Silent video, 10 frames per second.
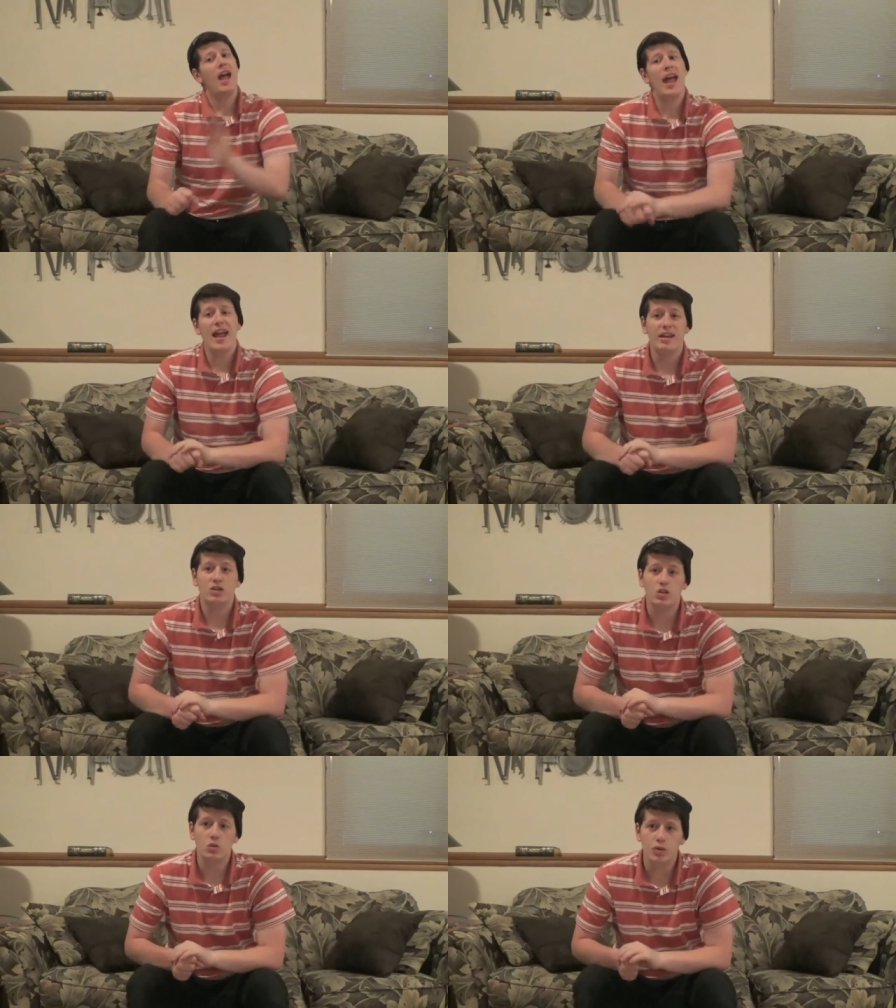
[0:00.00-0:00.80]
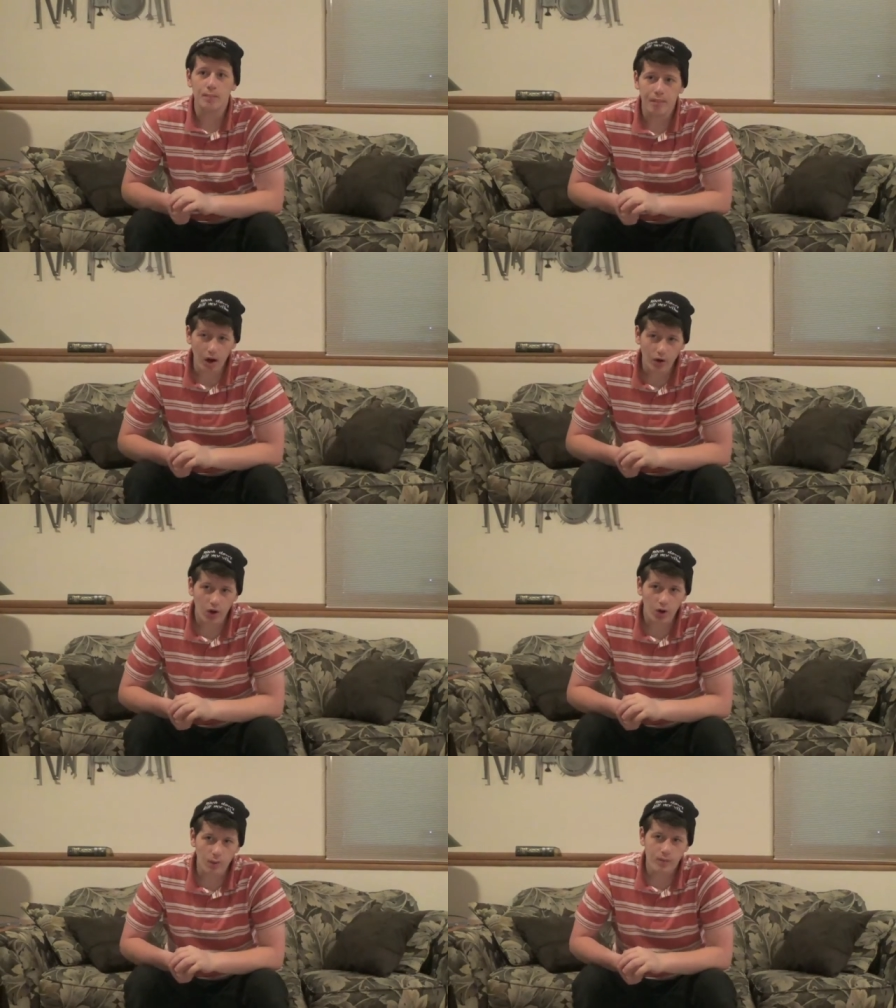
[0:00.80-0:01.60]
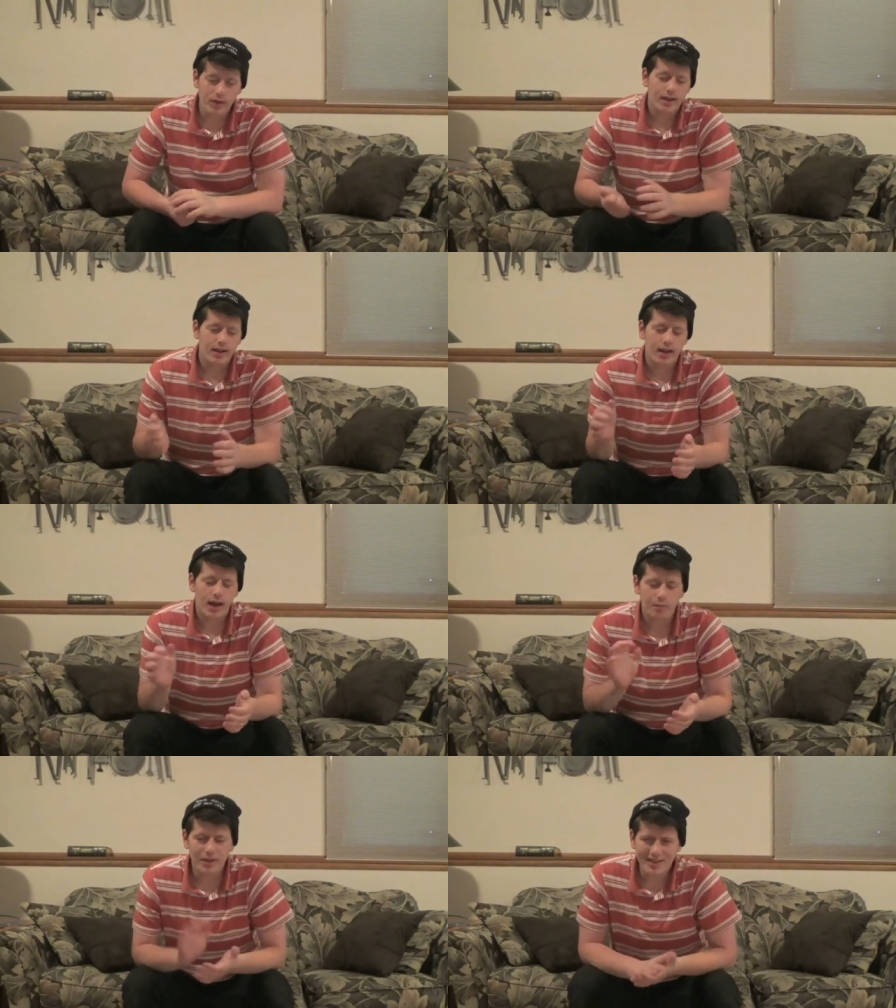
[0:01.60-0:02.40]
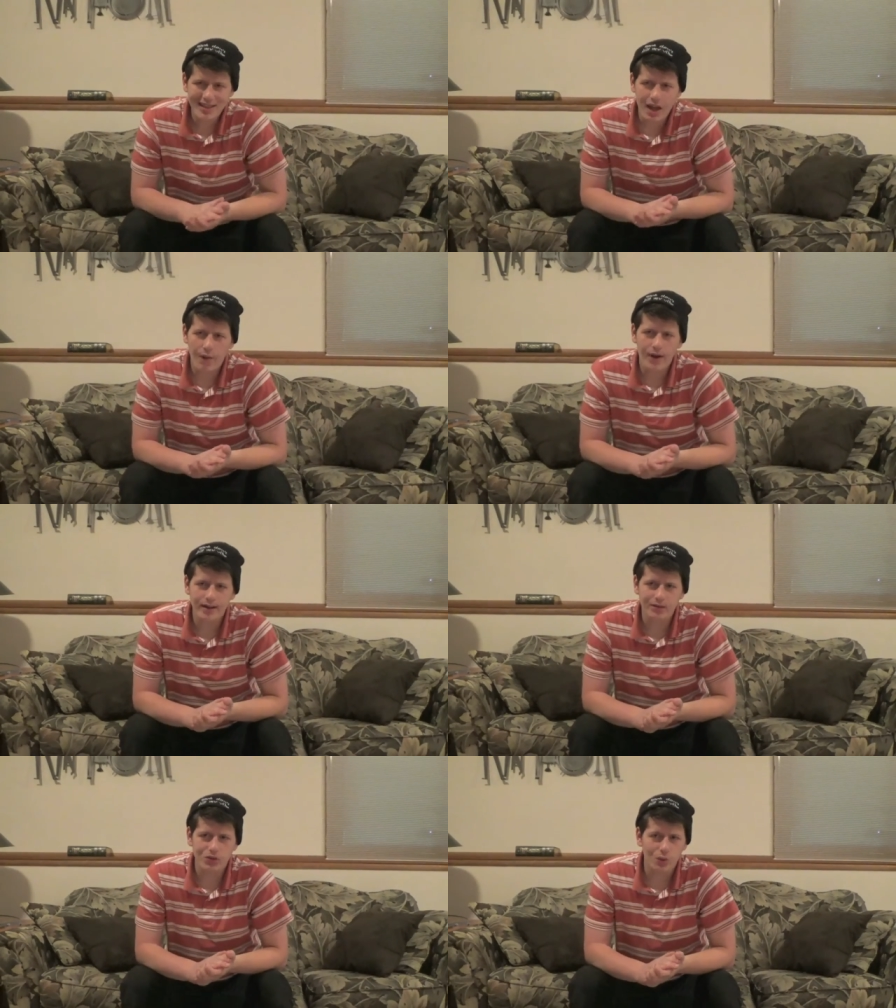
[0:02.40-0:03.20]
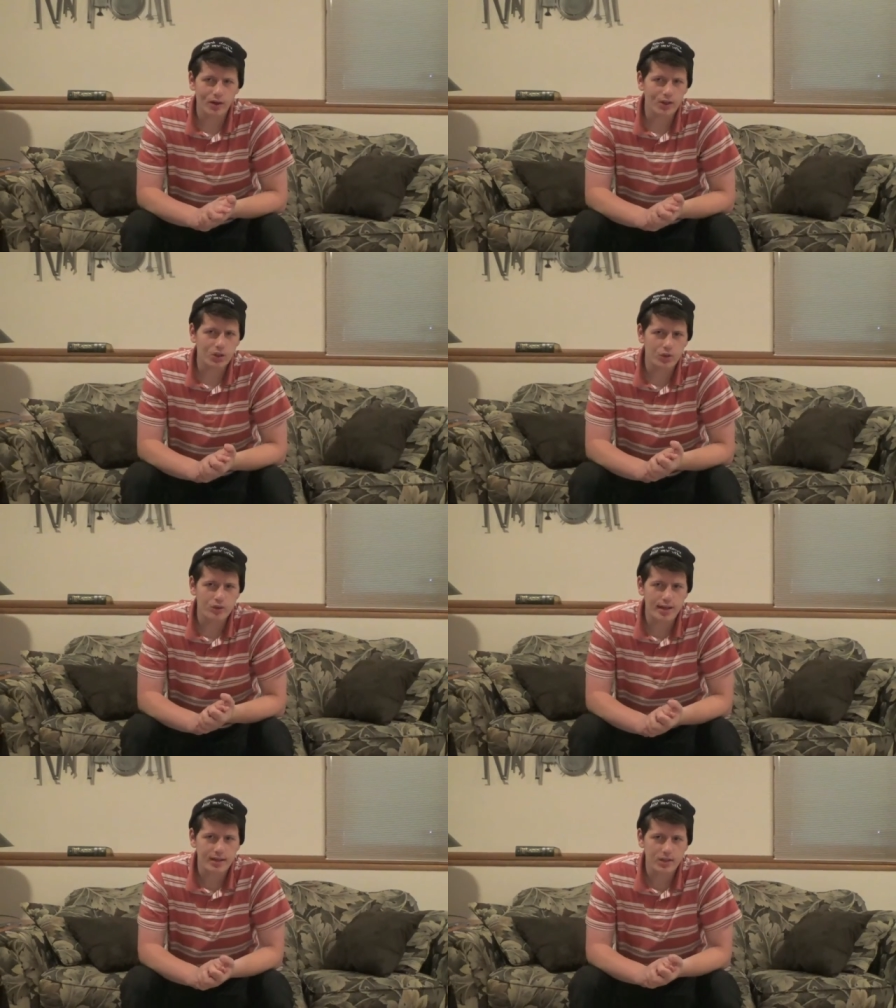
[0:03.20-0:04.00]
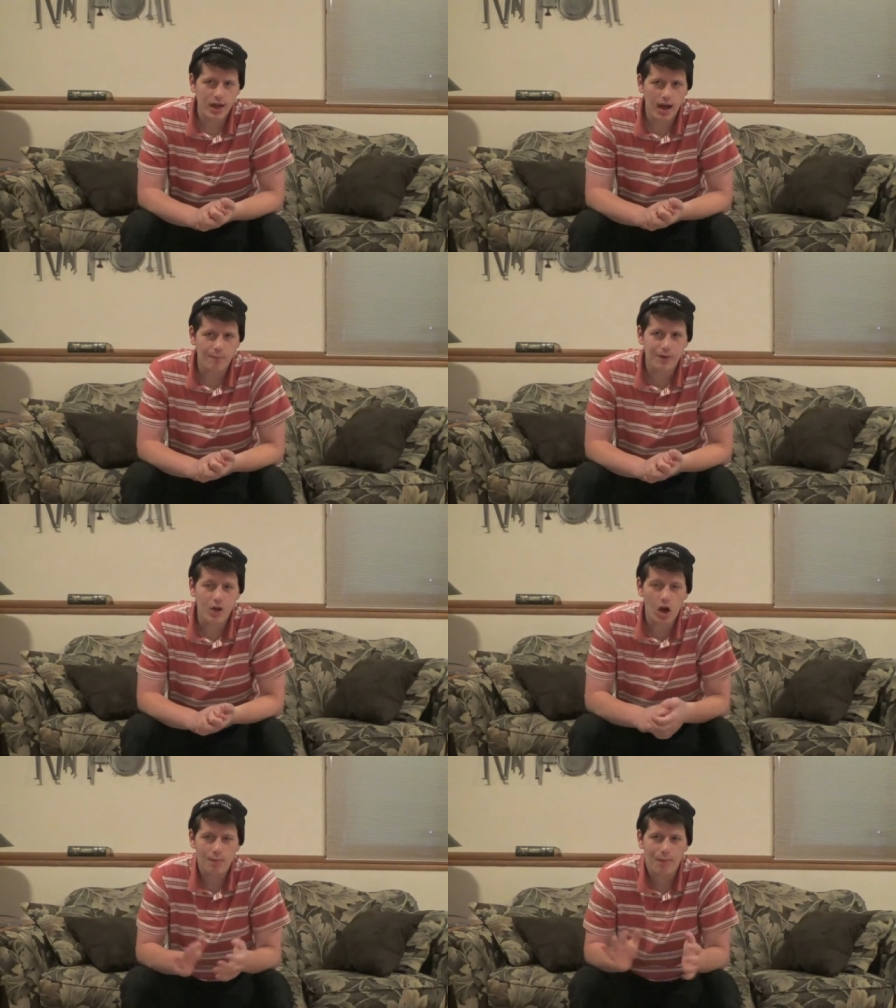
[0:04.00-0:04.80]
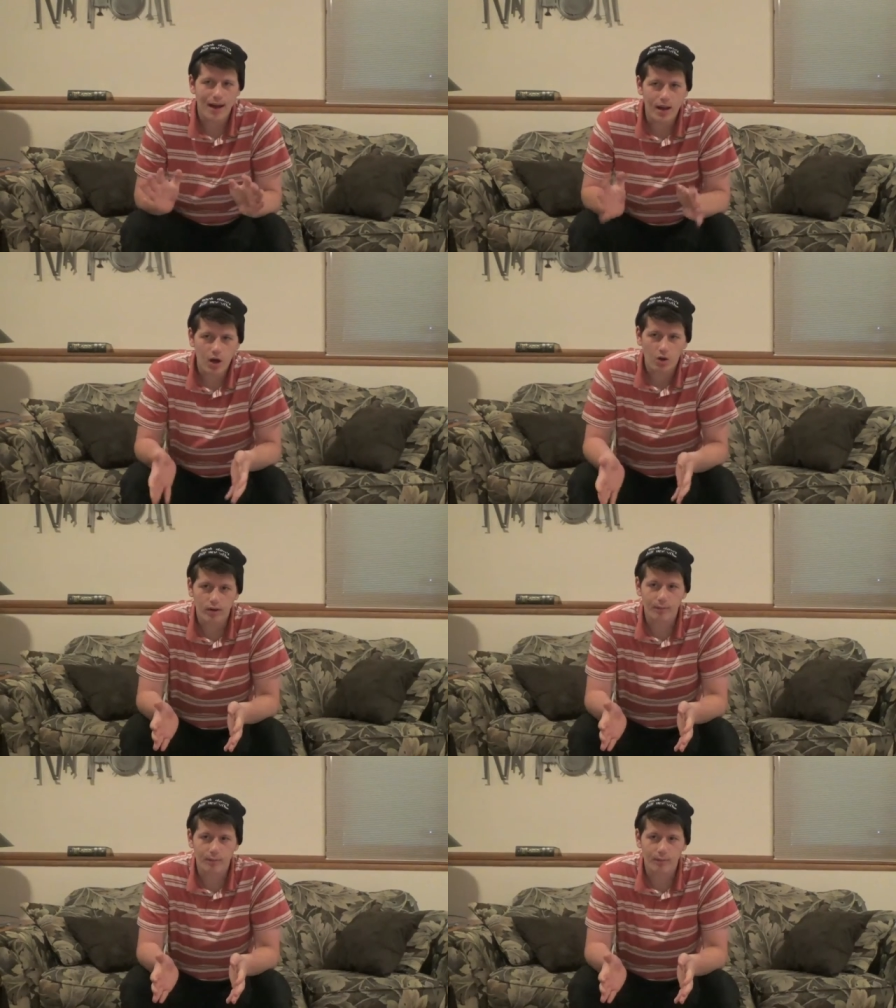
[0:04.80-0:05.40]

And so tomorrow, I'm going to see how I do on a Tuesday's topic on my own.